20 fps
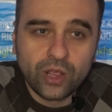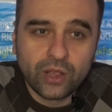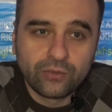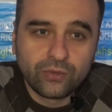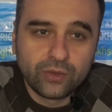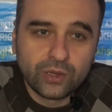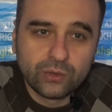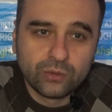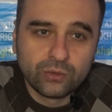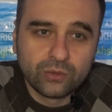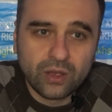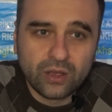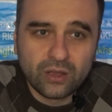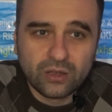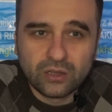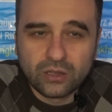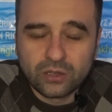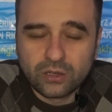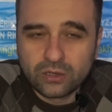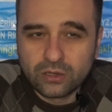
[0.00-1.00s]
a few,
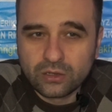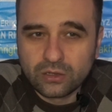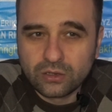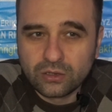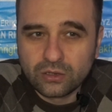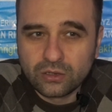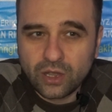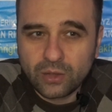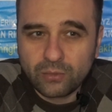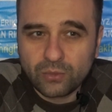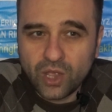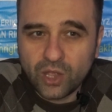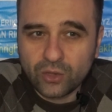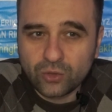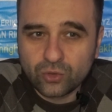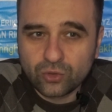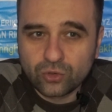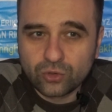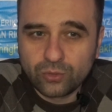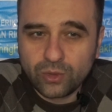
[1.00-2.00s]
I'm not
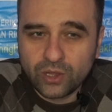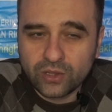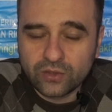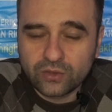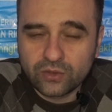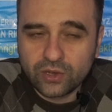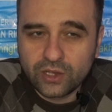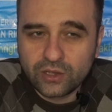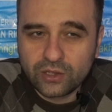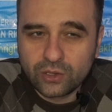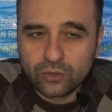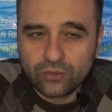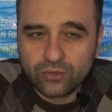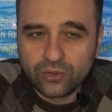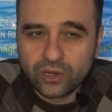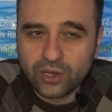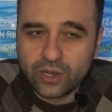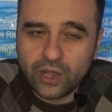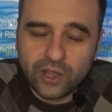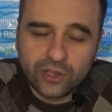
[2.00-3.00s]
sure, but Radio
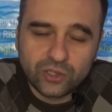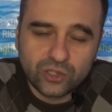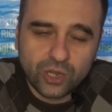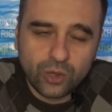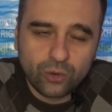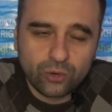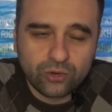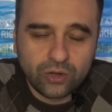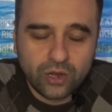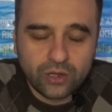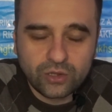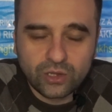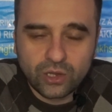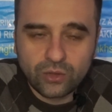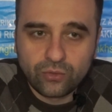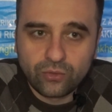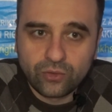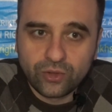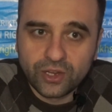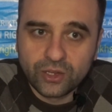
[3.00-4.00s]
Free Asia or Radio
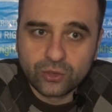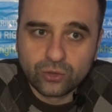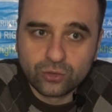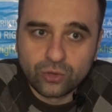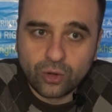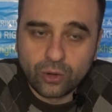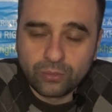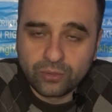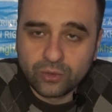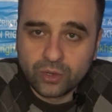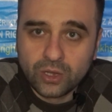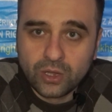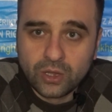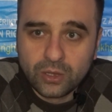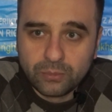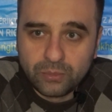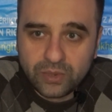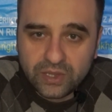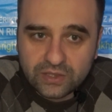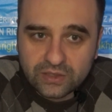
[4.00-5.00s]
Free Europe
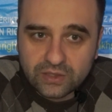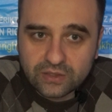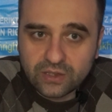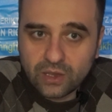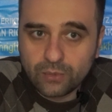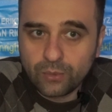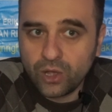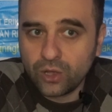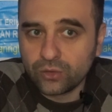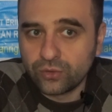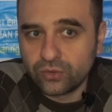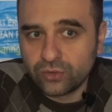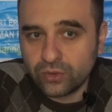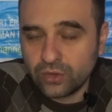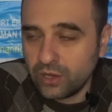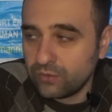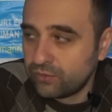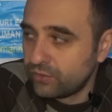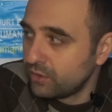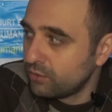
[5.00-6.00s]
pieces about
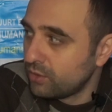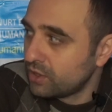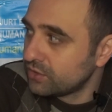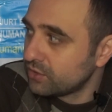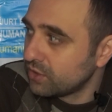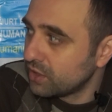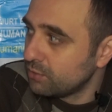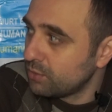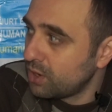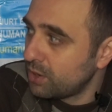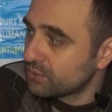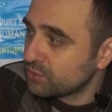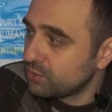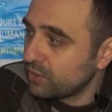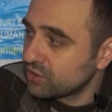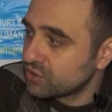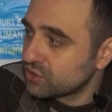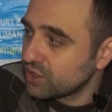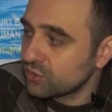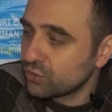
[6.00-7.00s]
a few other imams,
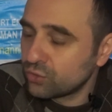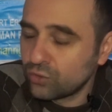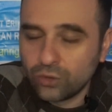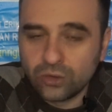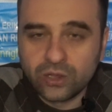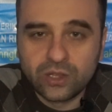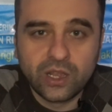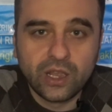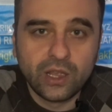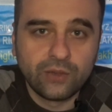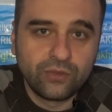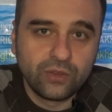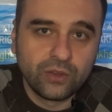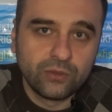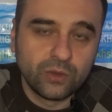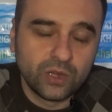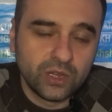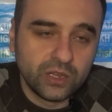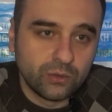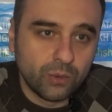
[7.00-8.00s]
but just only a
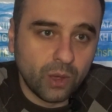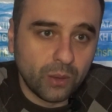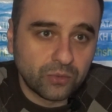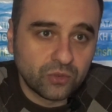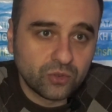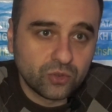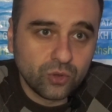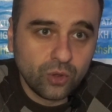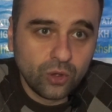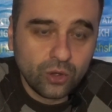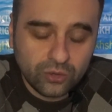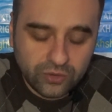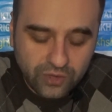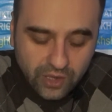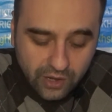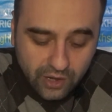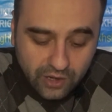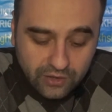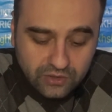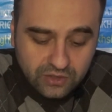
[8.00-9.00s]
few imams. So
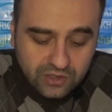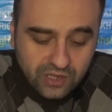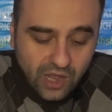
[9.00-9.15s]
there are